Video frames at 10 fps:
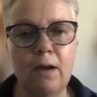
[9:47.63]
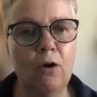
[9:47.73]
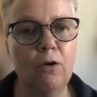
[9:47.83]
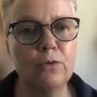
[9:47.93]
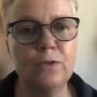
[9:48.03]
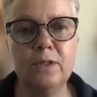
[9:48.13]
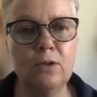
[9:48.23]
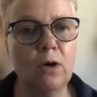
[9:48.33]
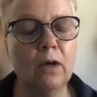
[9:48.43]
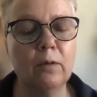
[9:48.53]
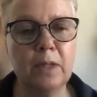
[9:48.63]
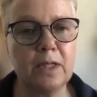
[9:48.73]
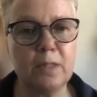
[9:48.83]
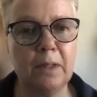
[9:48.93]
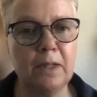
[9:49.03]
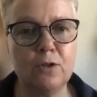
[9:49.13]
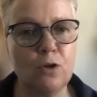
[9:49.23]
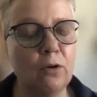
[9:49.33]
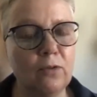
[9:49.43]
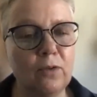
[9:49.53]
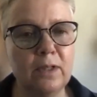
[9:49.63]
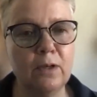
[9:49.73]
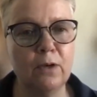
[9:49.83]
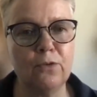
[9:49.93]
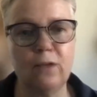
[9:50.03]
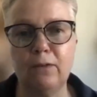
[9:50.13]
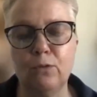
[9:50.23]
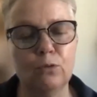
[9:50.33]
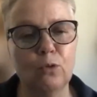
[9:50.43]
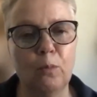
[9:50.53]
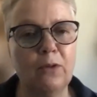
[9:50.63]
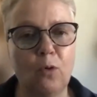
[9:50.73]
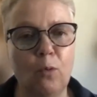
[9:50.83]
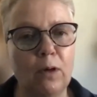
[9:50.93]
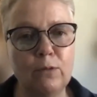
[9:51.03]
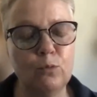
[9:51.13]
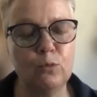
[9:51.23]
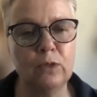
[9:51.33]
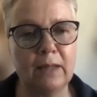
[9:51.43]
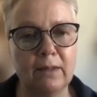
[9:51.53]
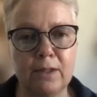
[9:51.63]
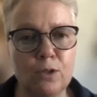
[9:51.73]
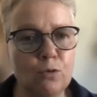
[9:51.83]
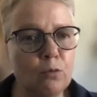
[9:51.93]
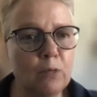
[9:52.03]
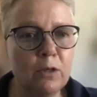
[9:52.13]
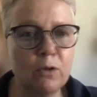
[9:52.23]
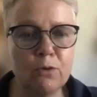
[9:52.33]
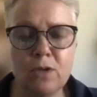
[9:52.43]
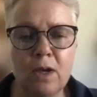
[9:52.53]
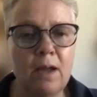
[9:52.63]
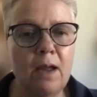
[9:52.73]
a senior RBS manager telling us that no matter what, we would get rescued because